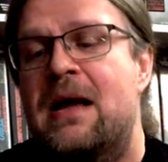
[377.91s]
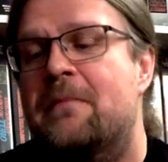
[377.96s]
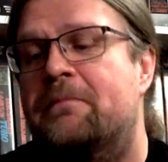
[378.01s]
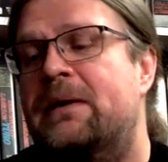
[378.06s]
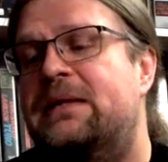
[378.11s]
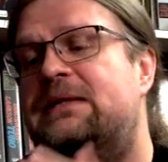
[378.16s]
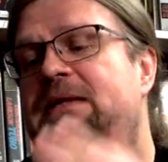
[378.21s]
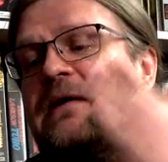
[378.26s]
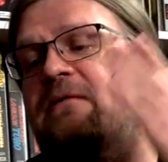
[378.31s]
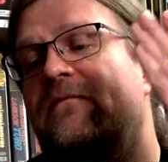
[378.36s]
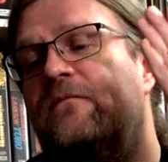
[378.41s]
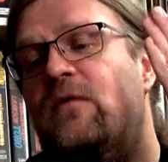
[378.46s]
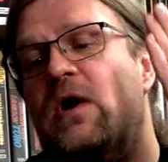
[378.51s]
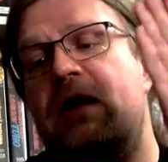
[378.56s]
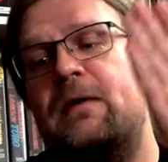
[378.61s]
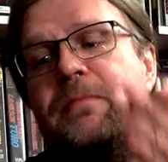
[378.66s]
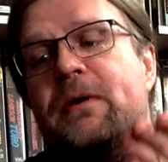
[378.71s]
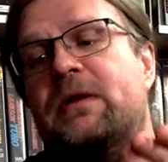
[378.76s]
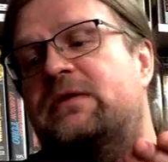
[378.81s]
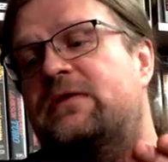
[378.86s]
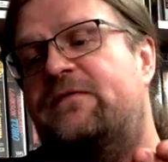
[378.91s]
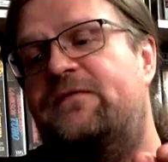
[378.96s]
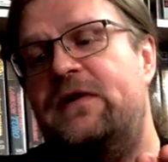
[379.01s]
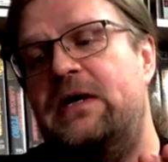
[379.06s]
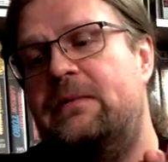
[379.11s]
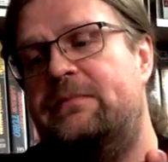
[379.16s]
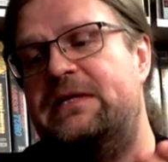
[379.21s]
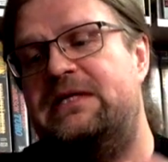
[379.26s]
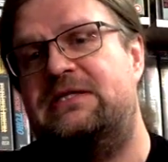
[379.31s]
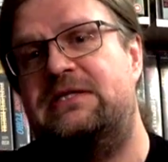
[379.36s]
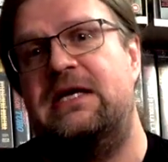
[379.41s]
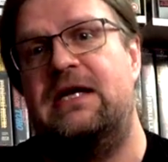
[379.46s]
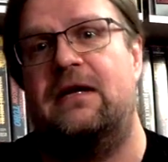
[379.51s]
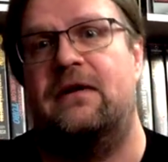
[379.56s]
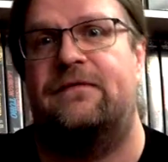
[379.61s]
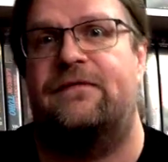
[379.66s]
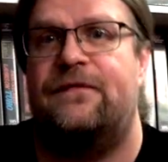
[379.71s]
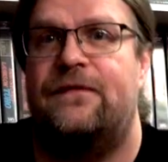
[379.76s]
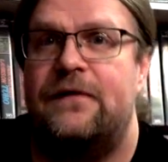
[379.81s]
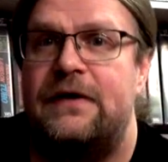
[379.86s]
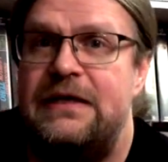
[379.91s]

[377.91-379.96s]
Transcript: But what about the film itself?